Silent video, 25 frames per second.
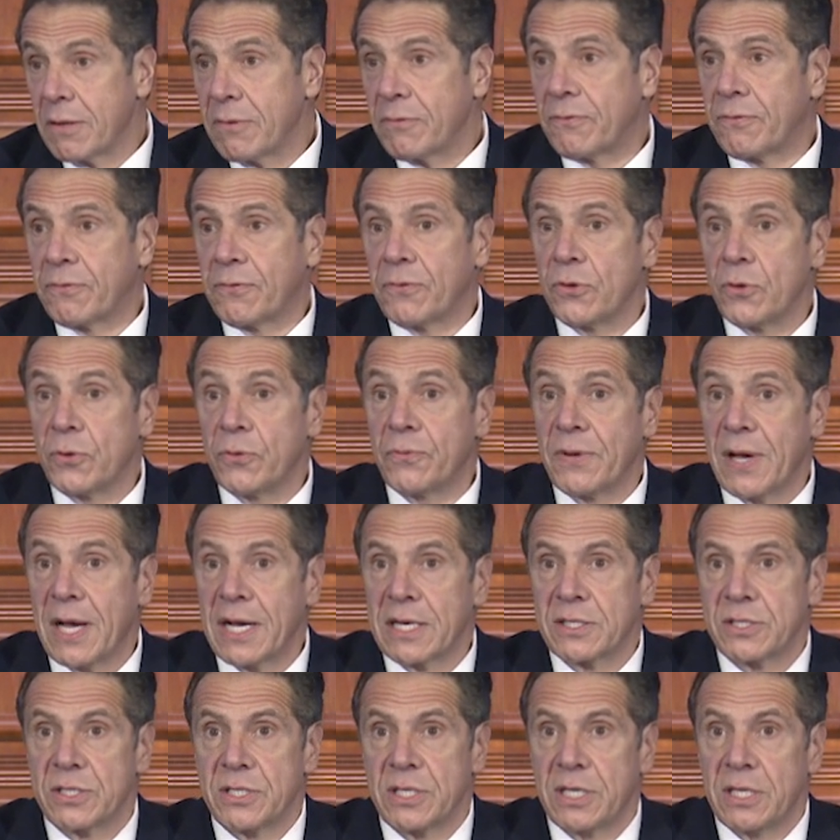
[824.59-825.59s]
Flu
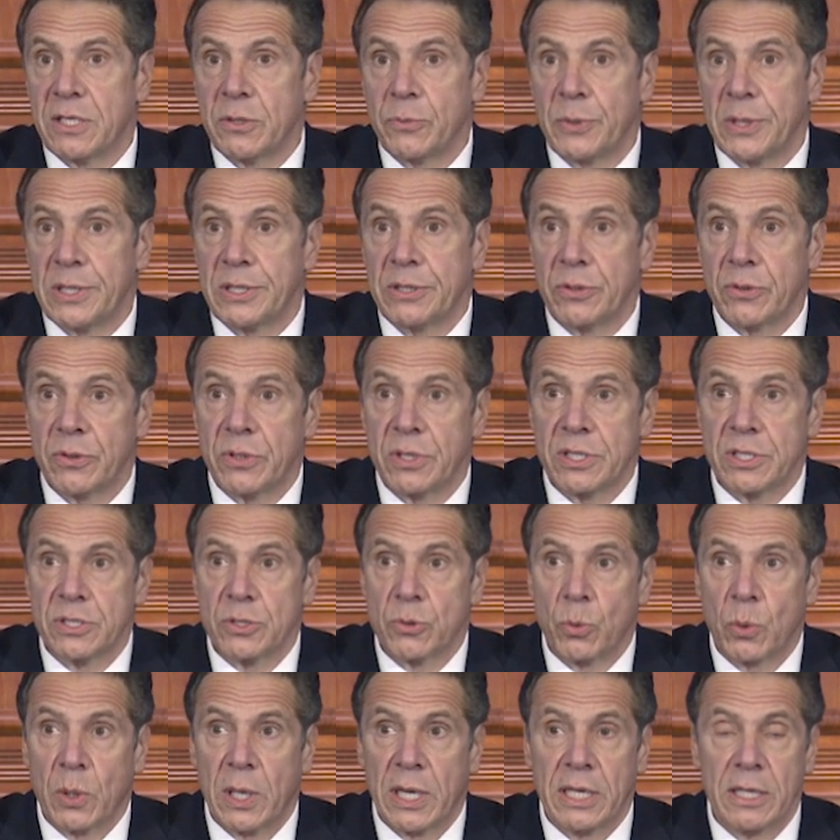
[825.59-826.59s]
vaccine we do
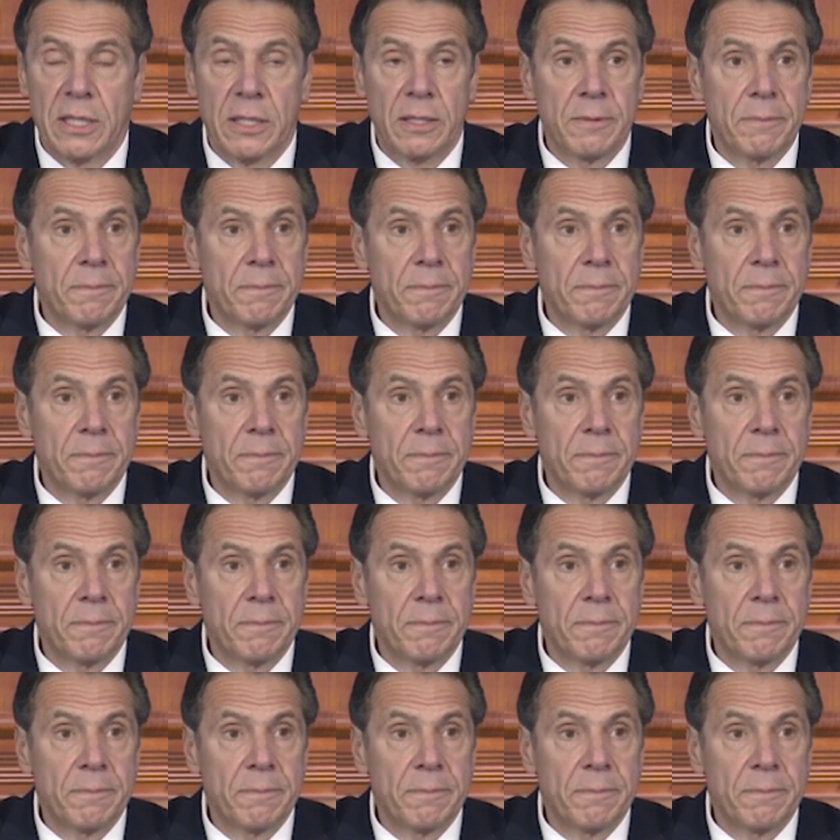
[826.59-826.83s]
this way.